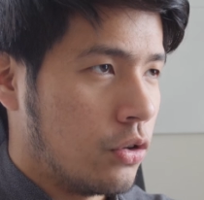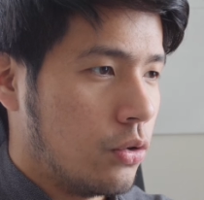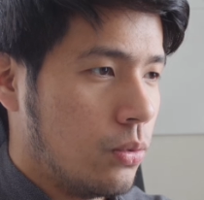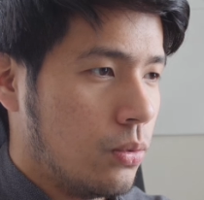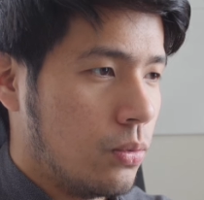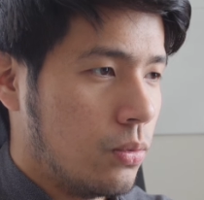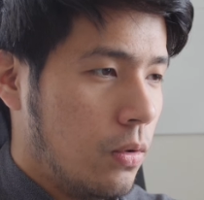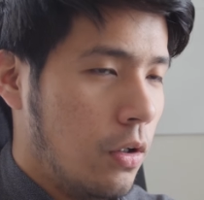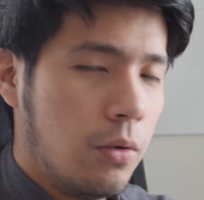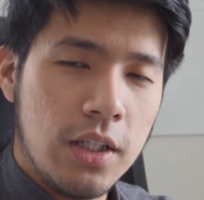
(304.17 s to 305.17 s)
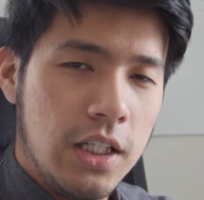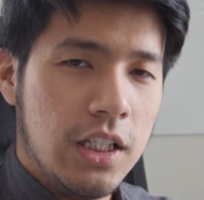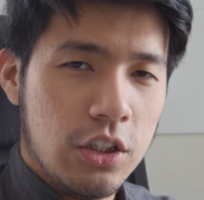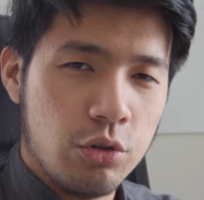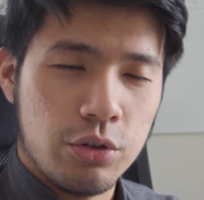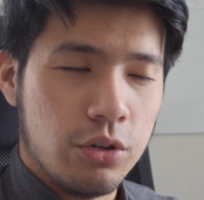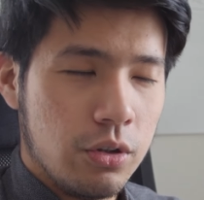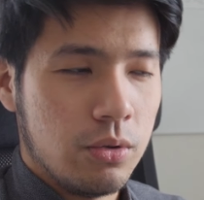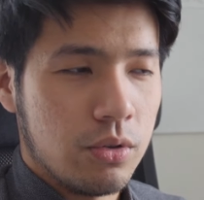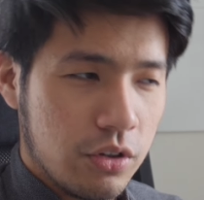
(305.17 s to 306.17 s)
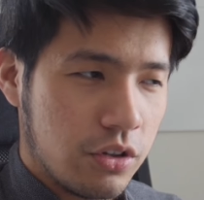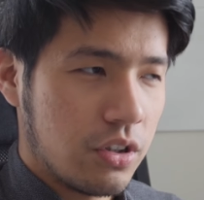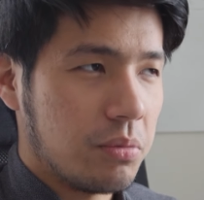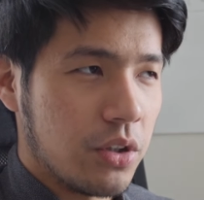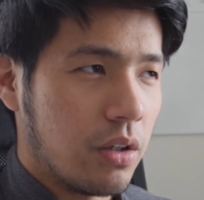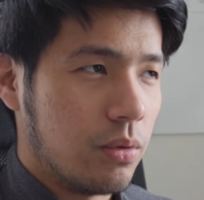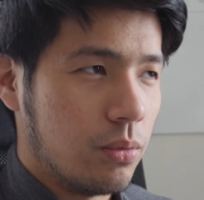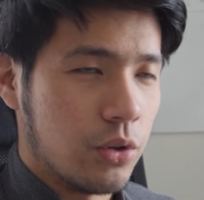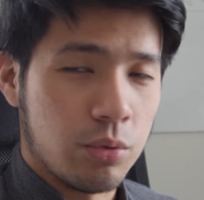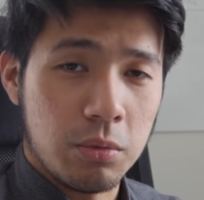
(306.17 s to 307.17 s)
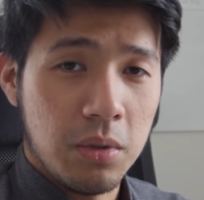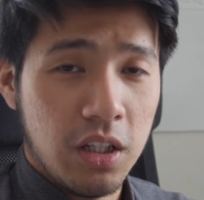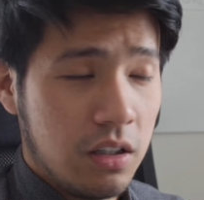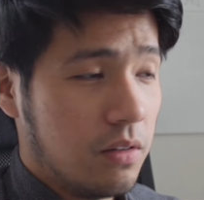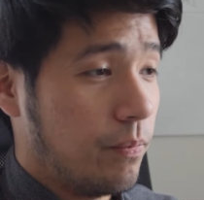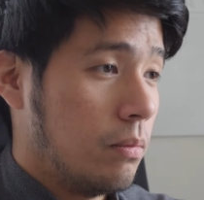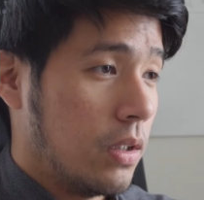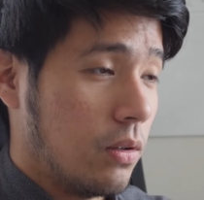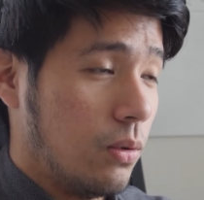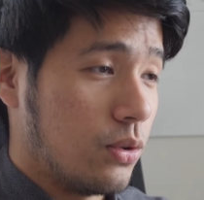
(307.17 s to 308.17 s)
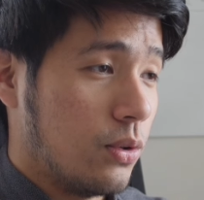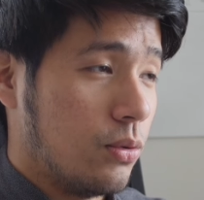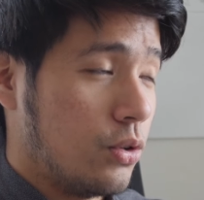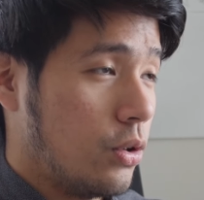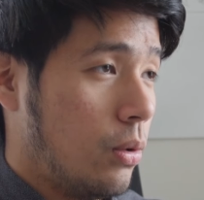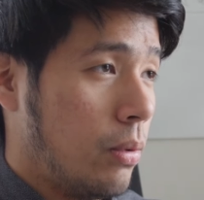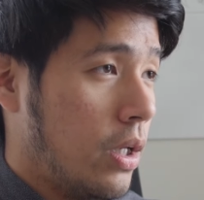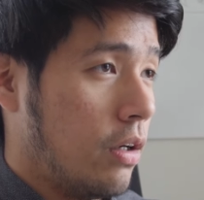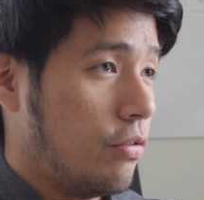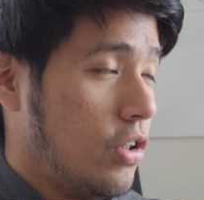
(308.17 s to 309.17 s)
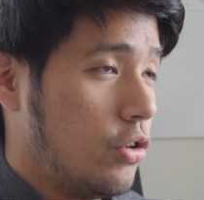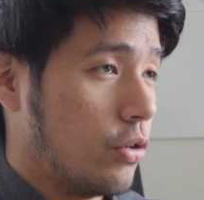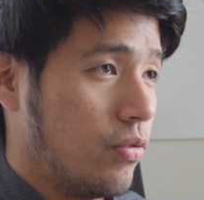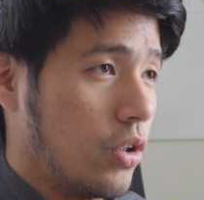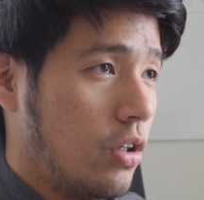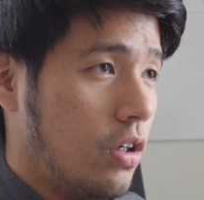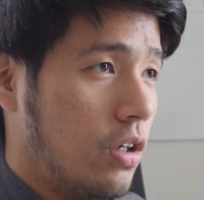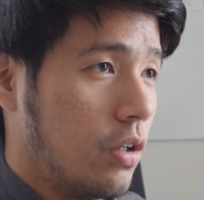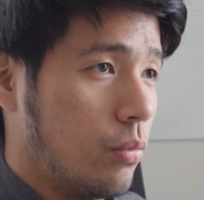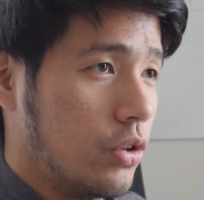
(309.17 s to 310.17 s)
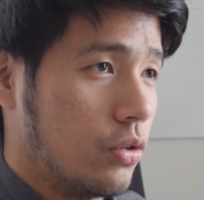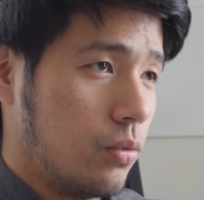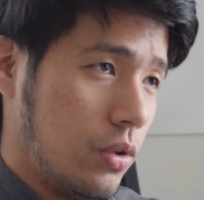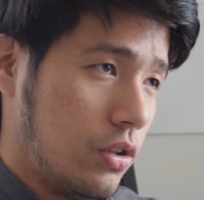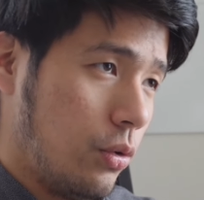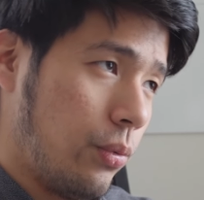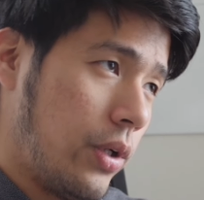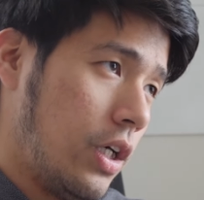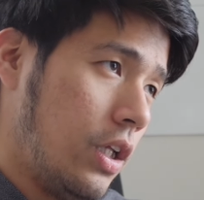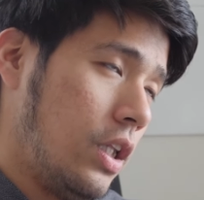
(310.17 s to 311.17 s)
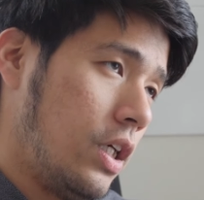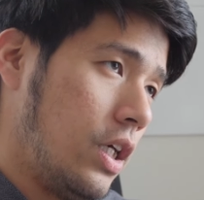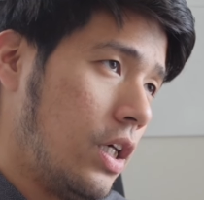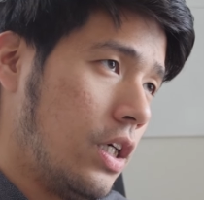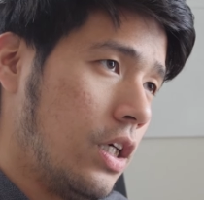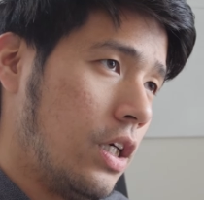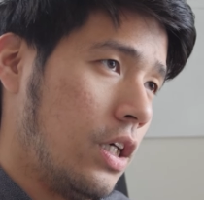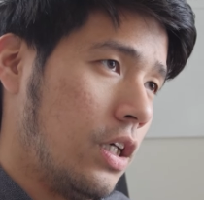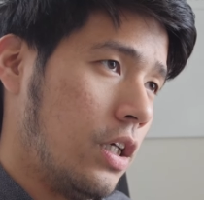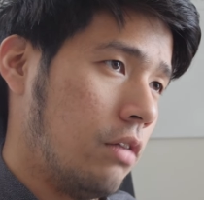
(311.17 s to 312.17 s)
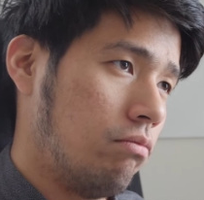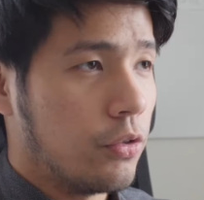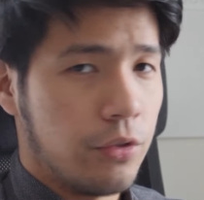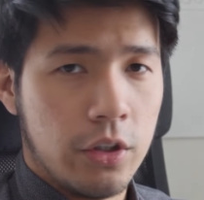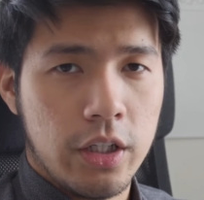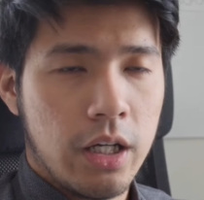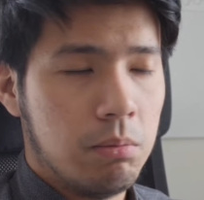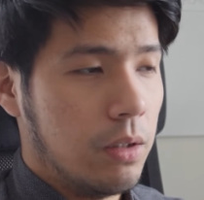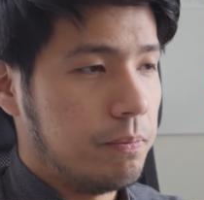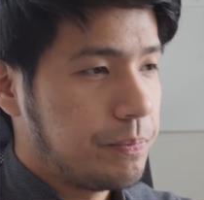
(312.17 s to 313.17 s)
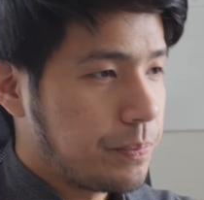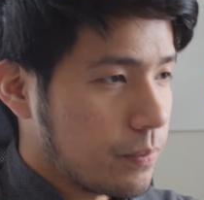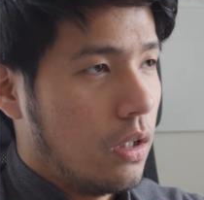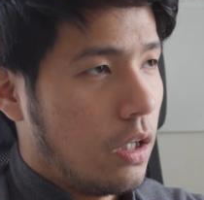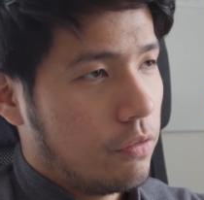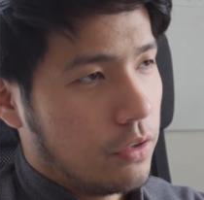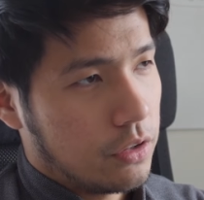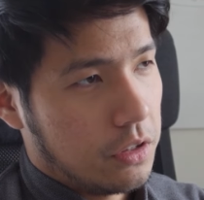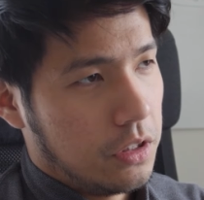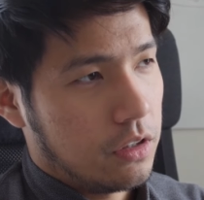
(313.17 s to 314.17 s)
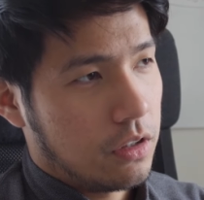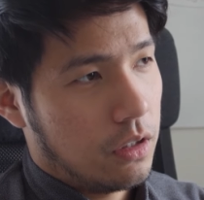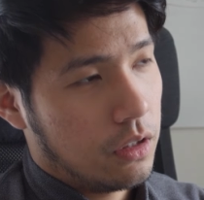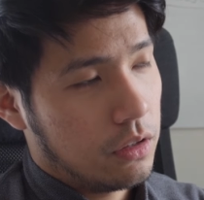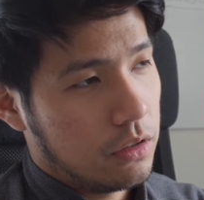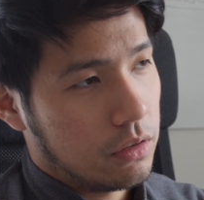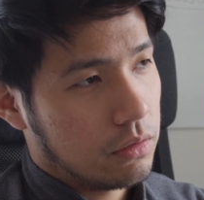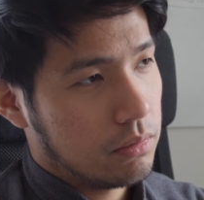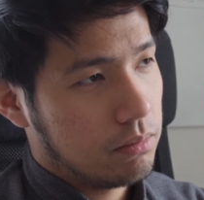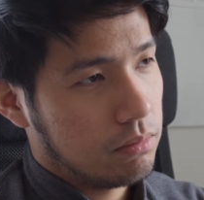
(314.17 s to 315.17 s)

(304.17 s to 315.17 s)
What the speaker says: to low-key introduce the subject, which was me, but also showing a feature of the car, which was the grille and front emblem. Obviously the car is